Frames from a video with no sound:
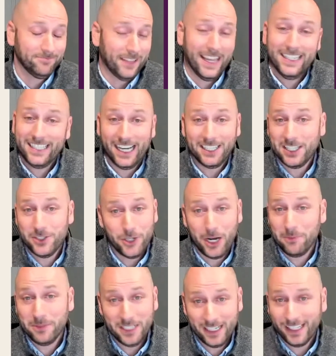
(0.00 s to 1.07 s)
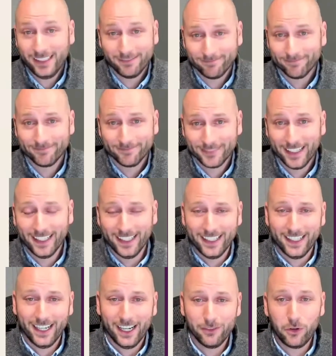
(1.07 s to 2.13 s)
It got the job done.
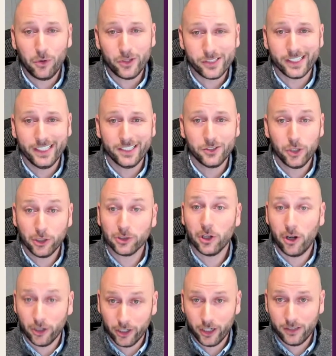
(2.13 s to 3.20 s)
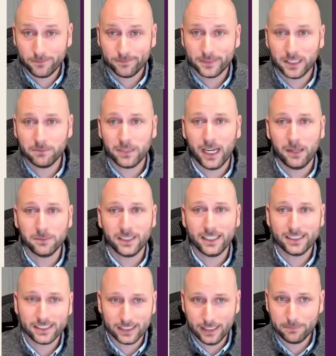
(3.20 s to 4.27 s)
Of course, it took longer. Sometimes
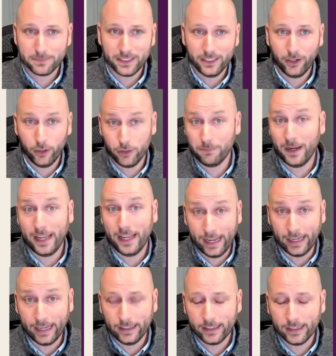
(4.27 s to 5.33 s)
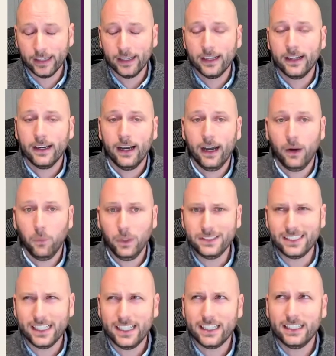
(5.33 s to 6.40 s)
I slipped and hurt my hand.
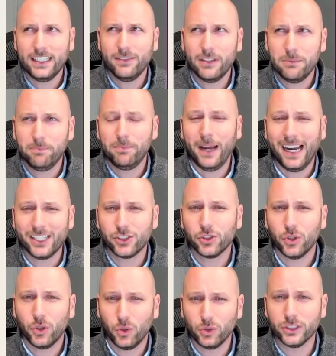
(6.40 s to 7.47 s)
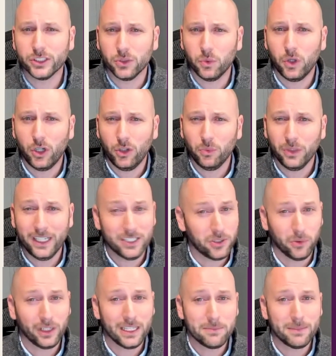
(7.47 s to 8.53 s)
Once I even bashed a hole in the wall when I
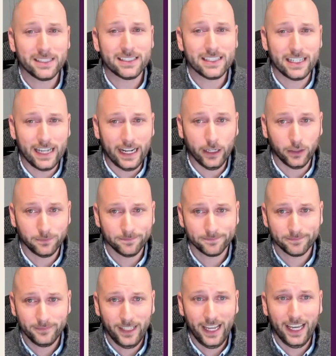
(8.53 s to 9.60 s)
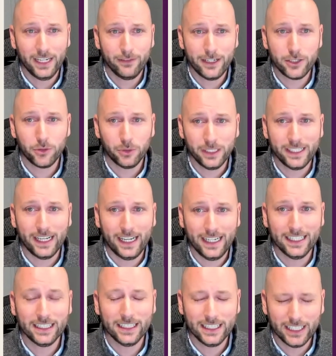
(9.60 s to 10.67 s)
totally missed the nail. And eventually
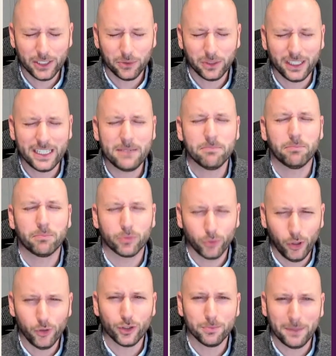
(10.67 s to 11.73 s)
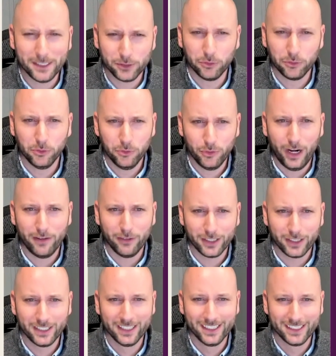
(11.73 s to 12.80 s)
I literally broke my screwdriver.